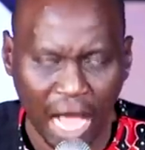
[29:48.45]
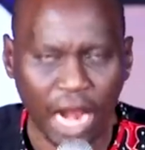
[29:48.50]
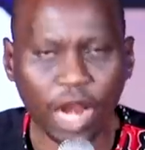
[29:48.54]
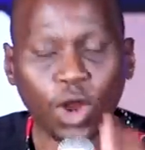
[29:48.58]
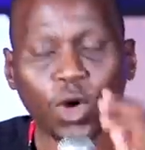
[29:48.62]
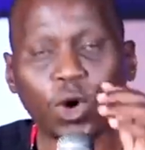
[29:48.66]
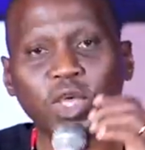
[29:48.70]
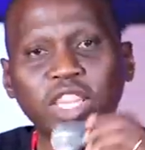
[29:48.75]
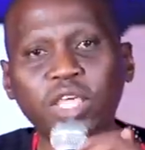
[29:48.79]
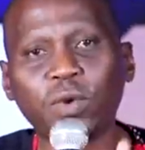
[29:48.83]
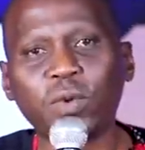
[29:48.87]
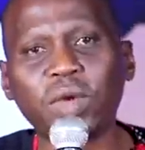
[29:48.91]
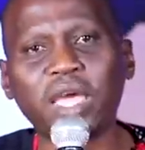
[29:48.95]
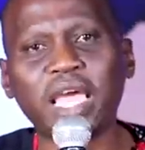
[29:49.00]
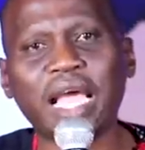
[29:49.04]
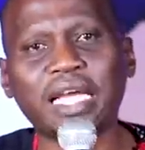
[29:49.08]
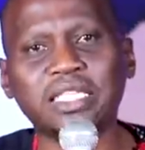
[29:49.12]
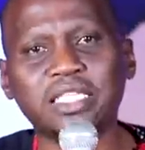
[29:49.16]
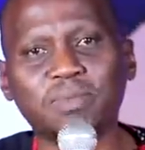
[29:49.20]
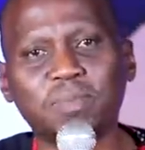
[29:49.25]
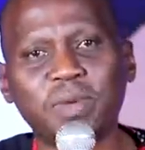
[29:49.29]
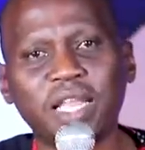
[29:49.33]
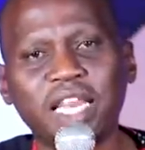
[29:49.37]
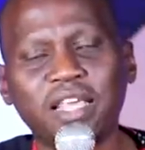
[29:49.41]
Along the way,
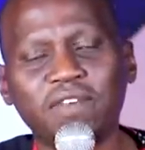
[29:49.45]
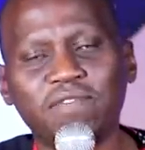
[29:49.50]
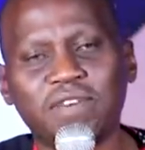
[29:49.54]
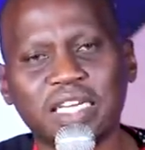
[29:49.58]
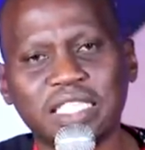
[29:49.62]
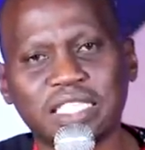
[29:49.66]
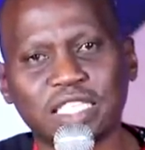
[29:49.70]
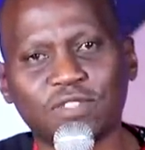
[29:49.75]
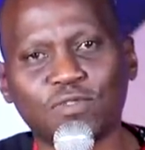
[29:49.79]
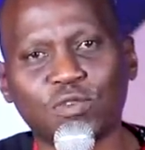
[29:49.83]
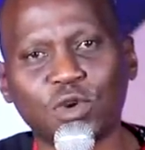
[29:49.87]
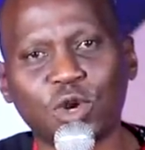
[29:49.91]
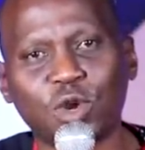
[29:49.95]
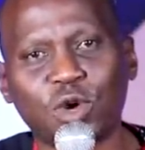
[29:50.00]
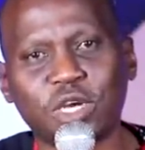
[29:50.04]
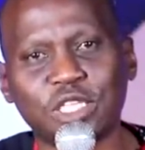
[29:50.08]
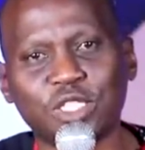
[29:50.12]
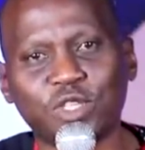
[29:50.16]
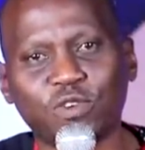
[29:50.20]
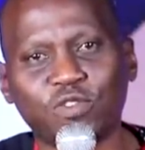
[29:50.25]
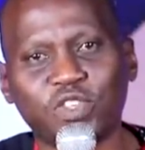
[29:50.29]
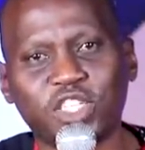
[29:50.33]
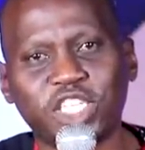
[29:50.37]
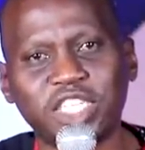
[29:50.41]
as believers, as
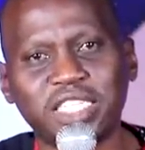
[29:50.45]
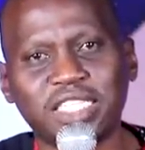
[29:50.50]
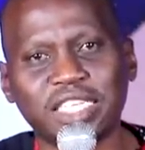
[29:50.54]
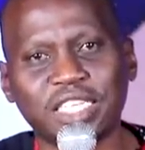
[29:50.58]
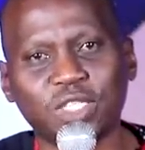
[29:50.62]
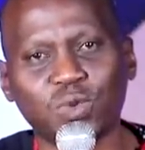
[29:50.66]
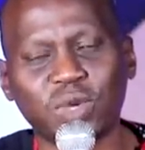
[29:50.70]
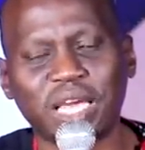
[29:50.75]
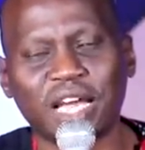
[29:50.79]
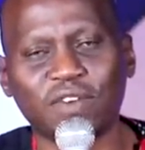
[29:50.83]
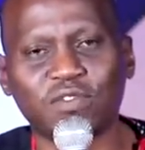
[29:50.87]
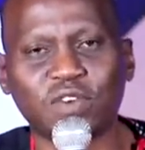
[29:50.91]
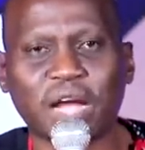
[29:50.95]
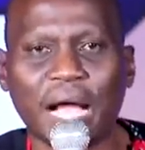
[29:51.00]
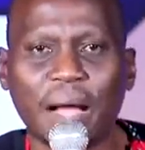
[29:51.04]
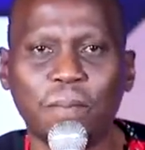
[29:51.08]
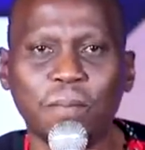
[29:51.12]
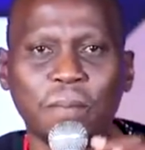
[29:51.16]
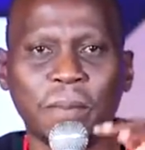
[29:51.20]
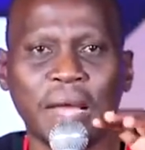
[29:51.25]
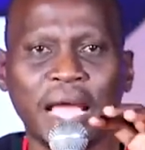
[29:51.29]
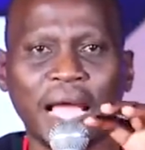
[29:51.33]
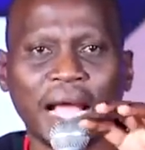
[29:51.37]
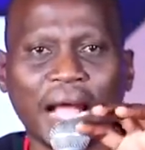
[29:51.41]
followers of Jesus, we have
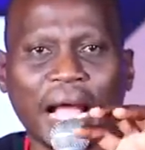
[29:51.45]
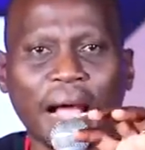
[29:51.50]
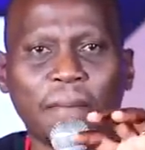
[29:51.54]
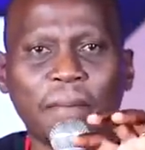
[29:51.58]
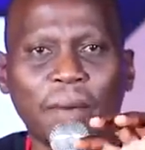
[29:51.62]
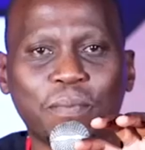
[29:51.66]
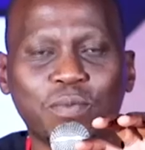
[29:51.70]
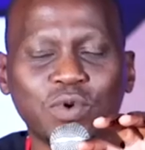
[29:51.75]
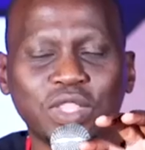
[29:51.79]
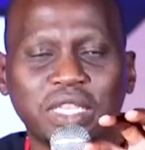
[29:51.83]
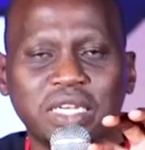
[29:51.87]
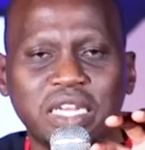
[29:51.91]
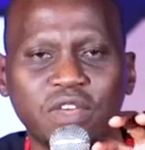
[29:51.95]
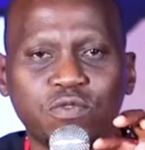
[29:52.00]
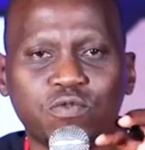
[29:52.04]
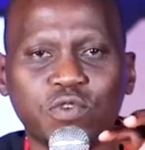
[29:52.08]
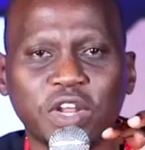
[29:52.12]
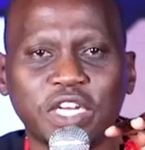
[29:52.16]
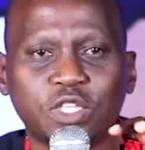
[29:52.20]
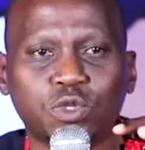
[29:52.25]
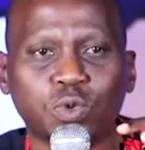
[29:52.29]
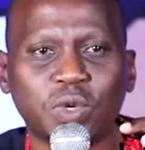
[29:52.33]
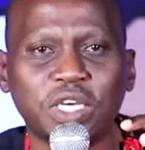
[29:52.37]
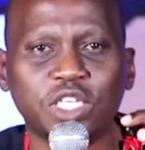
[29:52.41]
come up with
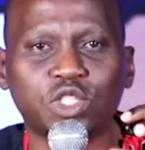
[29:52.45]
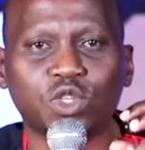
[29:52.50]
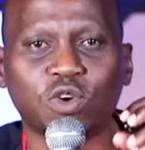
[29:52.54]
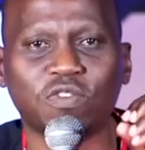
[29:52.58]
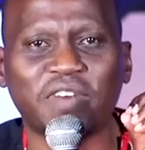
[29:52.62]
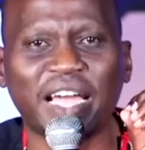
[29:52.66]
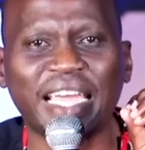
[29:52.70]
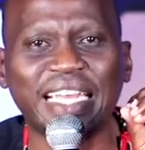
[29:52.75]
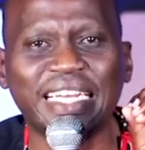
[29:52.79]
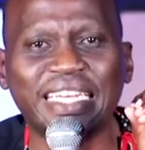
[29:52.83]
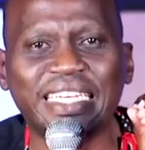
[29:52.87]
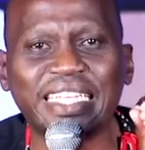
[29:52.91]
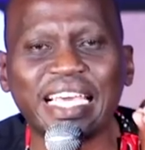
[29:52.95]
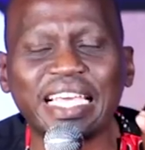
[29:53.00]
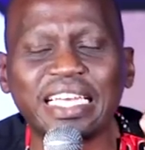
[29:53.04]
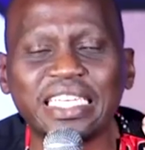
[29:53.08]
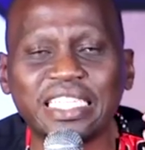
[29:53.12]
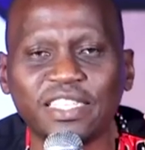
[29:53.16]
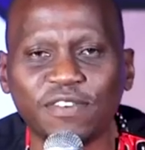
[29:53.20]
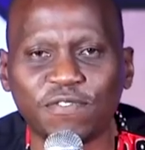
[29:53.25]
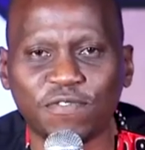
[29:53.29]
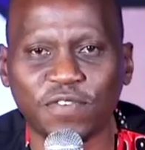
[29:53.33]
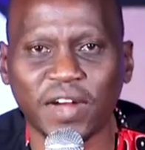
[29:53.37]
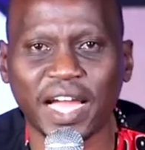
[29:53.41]
different ways of
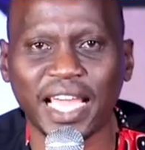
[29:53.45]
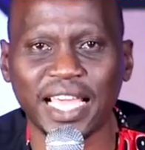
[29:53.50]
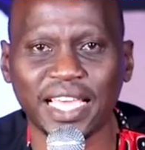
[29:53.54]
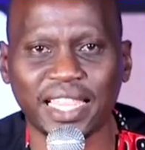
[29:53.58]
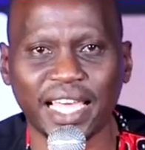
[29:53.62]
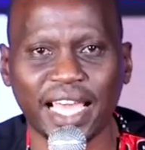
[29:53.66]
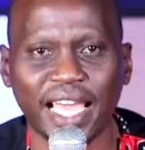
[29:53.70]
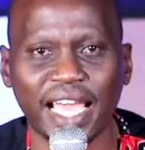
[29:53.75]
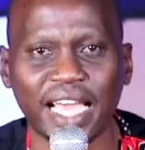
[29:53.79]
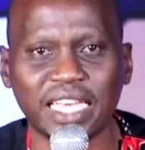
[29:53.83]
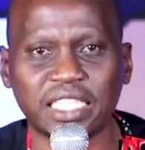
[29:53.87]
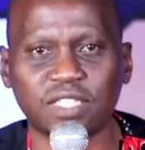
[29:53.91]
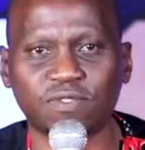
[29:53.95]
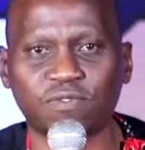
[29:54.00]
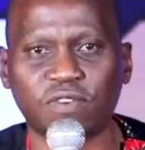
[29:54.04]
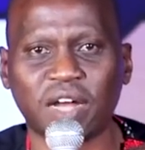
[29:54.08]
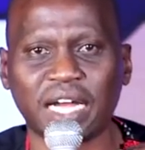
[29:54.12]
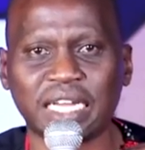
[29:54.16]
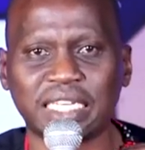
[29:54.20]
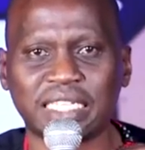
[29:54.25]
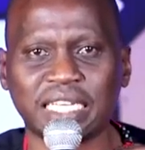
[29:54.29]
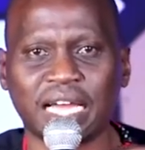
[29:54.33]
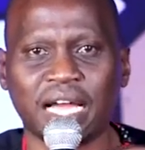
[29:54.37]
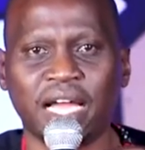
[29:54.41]
identifying the X
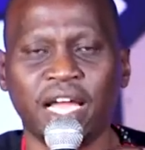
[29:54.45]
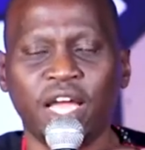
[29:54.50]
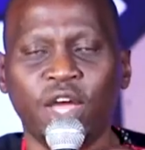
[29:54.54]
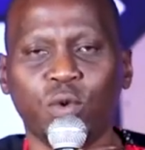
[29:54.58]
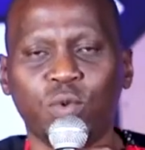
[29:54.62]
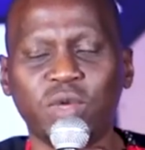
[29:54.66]
factor.